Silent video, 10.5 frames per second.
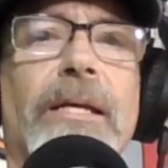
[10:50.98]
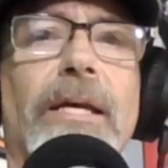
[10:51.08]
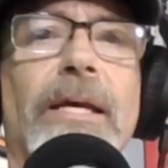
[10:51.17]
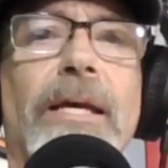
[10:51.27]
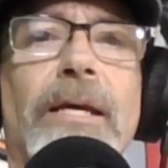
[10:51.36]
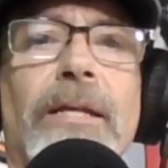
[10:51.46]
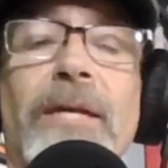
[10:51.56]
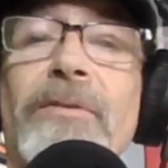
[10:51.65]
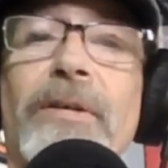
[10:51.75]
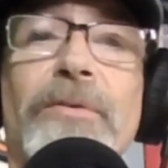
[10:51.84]
And
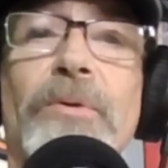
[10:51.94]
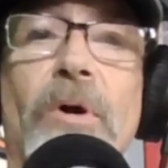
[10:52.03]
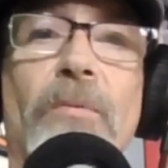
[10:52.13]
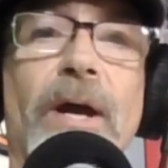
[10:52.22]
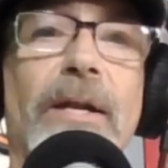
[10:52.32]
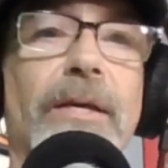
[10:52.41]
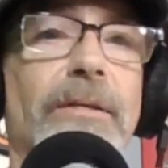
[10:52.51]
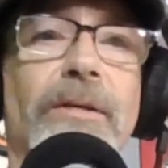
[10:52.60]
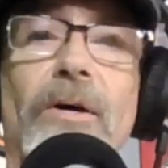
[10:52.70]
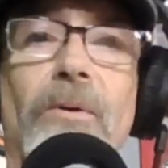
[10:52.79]
even if you don't ride
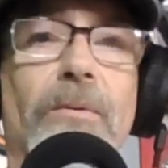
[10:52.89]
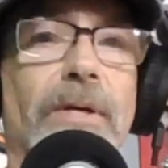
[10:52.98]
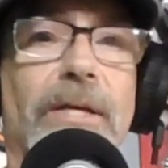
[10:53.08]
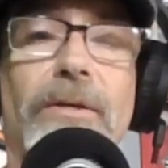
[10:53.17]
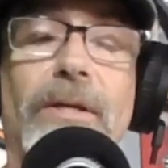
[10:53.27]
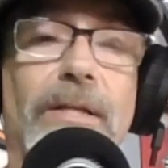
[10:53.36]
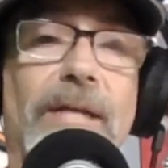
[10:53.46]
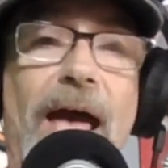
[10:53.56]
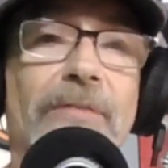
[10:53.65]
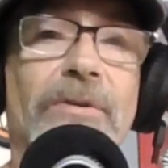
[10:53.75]
it, you
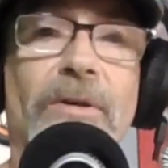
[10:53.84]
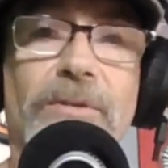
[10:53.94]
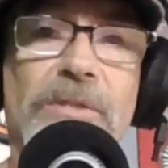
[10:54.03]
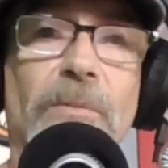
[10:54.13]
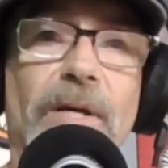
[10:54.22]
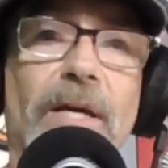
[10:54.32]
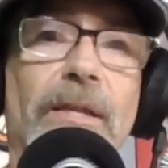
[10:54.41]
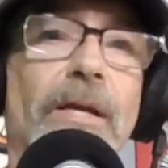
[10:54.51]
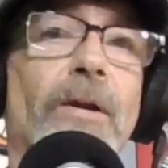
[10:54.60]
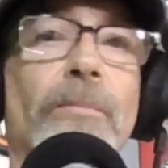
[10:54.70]
have it on display
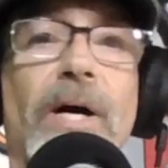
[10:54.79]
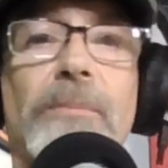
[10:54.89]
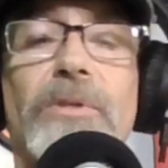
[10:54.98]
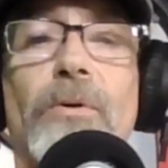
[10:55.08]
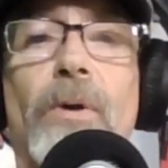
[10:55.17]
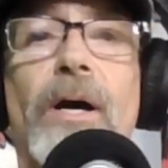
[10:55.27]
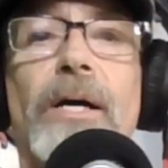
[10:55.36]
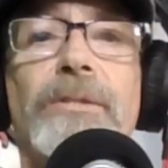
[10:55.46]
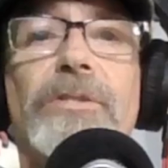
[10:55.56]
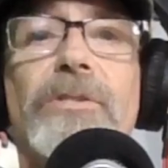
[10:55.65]
there in Pop's
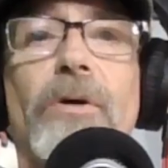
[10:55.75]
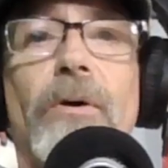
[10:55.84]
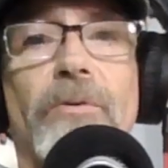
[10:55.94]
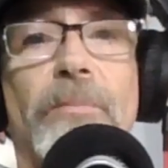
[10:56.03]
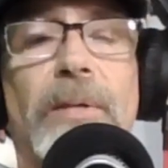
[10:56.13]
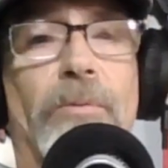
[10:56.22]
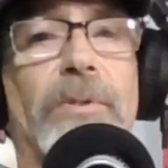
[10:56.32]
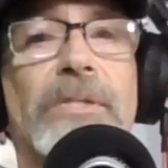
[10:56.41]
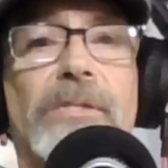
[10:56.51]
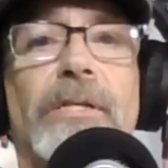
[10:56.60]
garage so other people
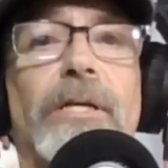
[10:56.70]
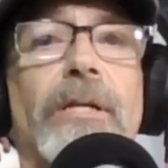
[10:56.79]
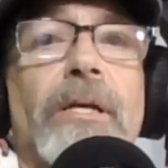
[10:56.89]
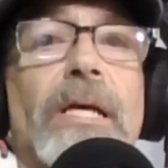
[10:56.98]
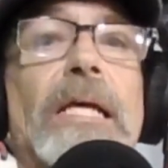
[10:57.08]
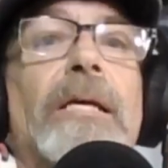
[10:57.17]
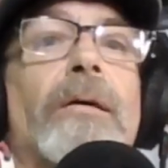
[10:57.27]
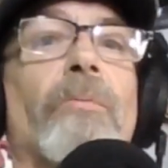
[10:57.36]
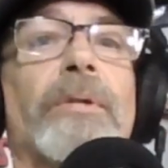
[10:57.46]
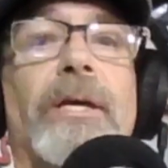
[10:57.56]
can see it
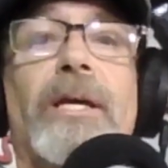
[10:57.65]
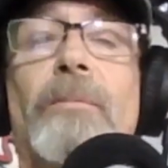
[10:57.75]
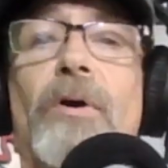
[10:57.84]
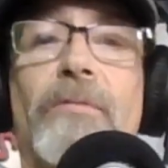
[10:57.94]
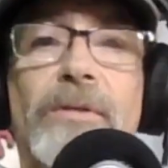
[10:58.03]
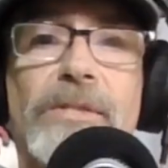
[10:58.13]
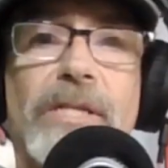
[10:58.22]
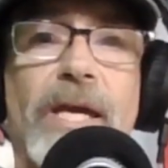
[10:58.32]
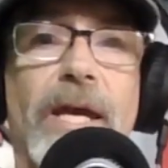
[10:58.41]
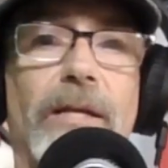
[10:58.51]
when they come over and
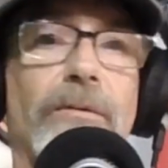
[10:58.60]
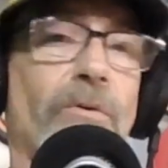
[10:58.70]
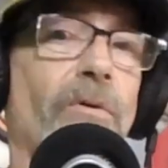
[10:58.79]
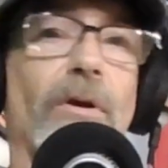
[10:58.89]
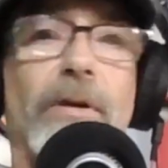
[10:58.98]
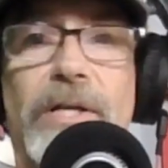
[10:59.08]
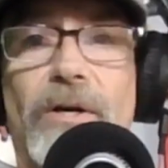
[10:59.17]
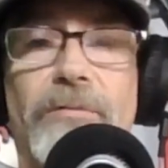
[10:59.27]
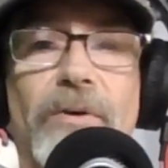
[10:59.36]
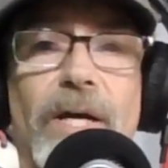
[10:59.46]
skate, or
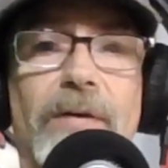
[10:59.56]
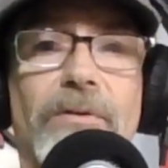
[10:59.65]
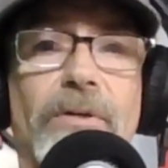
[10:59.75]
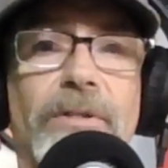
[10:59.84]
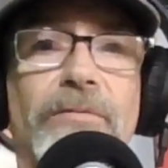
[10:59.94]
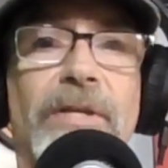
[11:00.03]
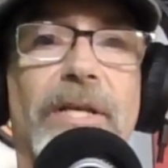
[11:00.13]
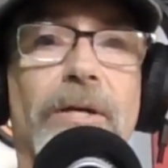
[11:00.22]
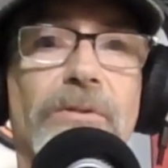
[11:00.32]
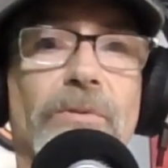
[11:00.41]
if you have it on your videos or